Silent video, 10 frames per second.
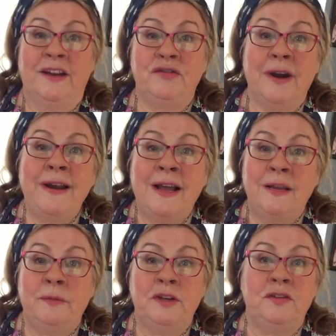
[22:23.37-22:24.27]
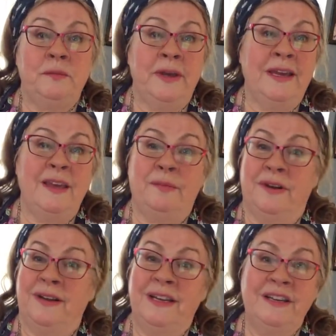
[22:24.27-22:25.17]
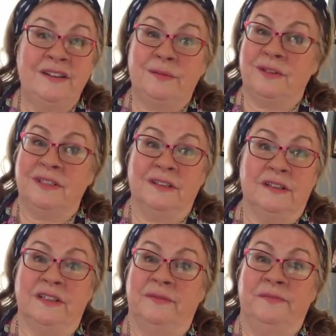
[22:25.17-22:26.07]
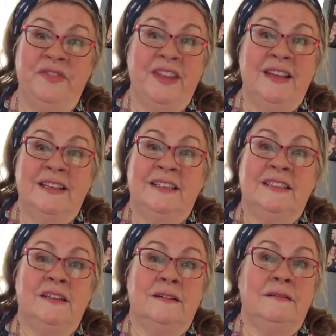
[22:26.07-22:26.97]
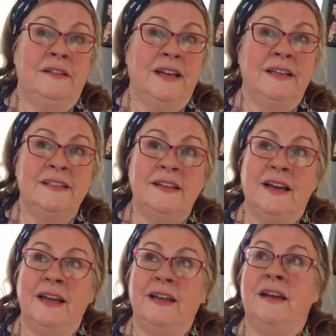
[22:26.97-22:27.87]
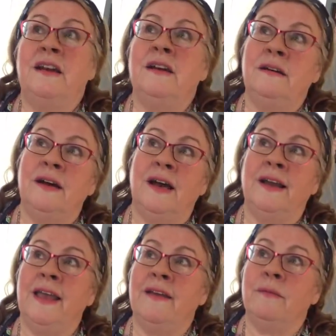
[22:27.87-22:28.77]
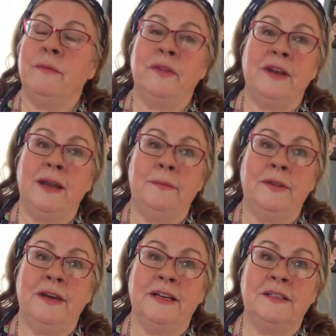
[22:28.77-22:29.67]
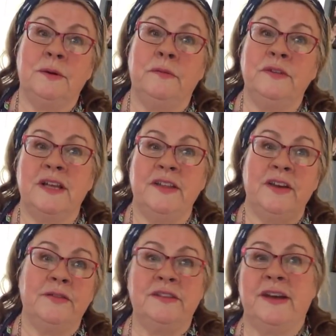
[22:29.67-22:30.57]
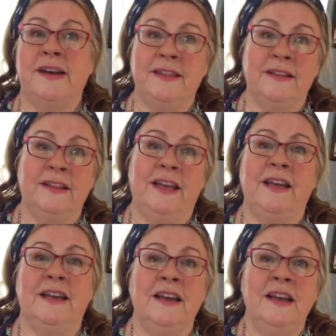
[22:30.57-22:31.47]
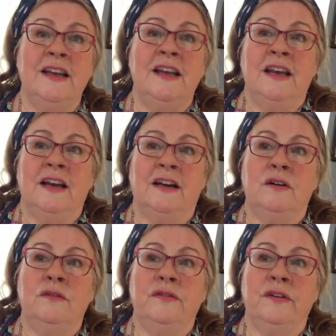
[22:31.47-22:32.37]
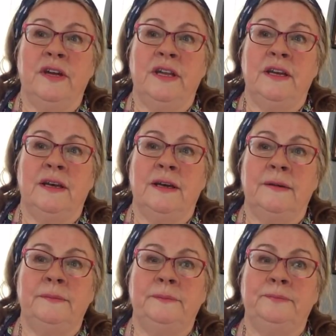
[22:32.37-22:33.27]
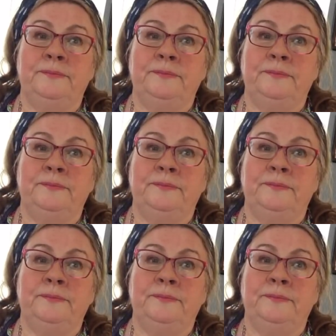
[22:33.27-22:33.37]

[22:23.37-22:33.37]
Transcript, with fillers: And I tried not to be too picky, but it just wasn't good. So the next night, I can't remember the name of the next one. It was on the other side of the lake uh, over in, uh,